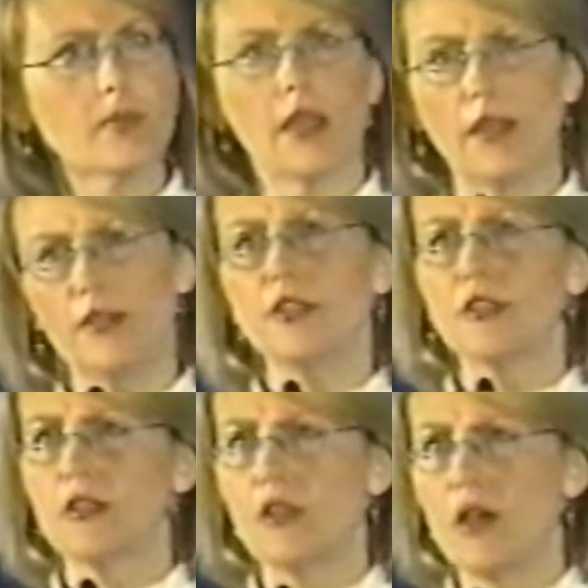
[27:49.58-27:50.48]
I don't
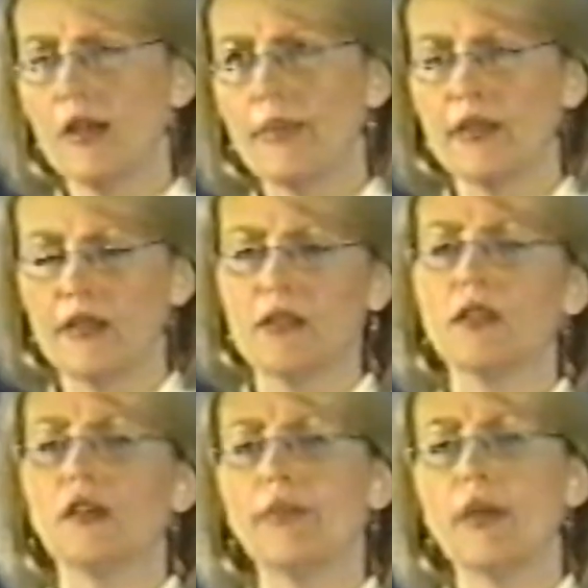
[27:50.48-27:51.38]
usually talk about this
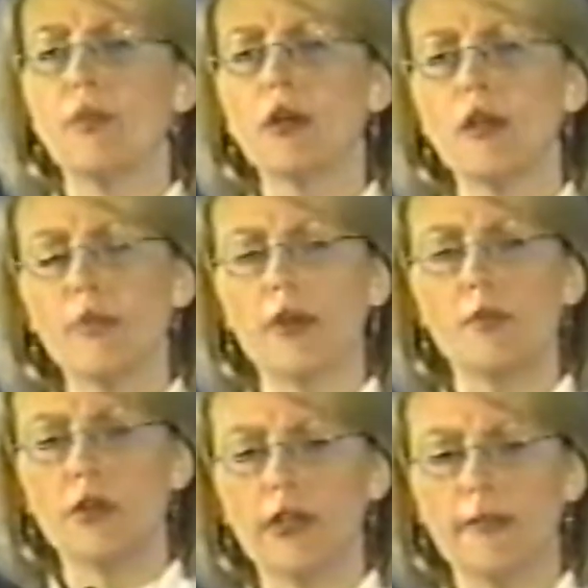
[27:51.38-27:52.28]
stuff. I woke up one
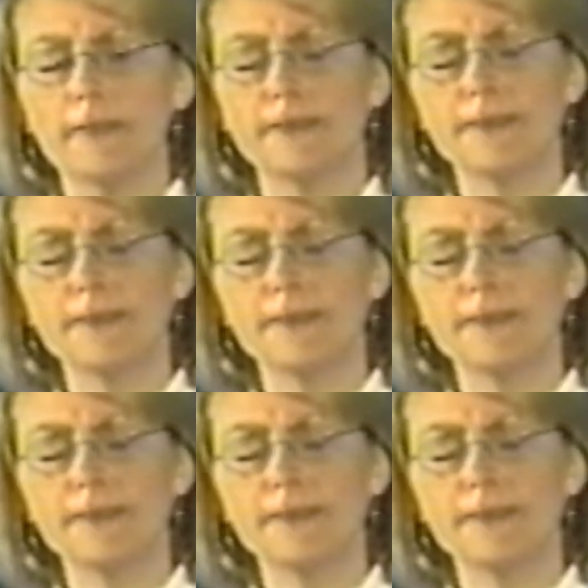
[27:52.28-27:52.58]
morning